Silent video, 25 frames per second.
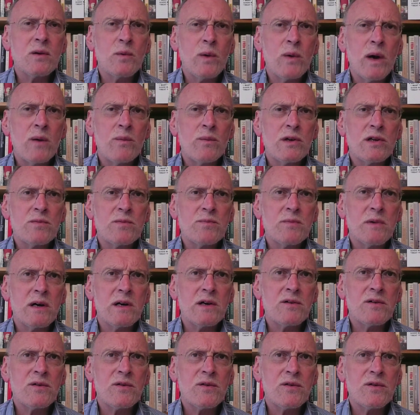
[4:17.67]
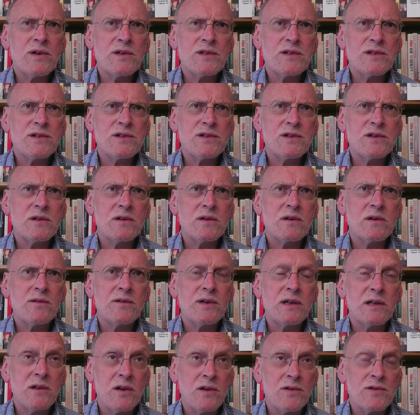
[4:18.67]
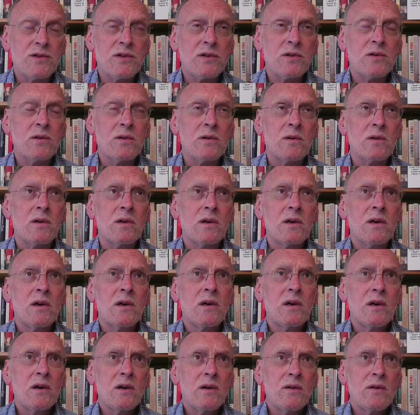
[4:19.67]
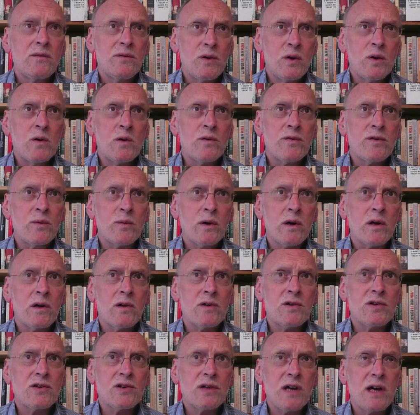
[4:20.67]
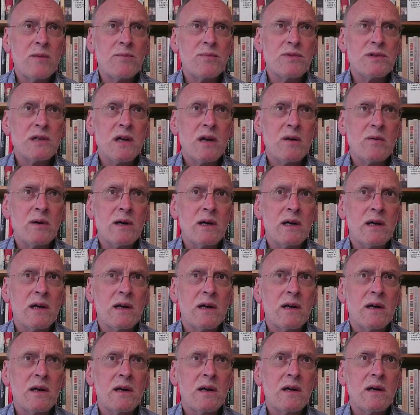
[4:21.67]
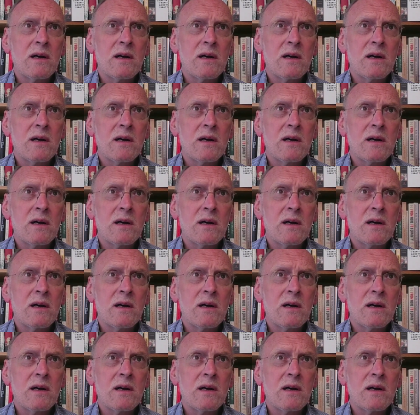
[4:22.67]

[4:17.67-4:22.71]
the way in which my Christian theological view of the world shapes how I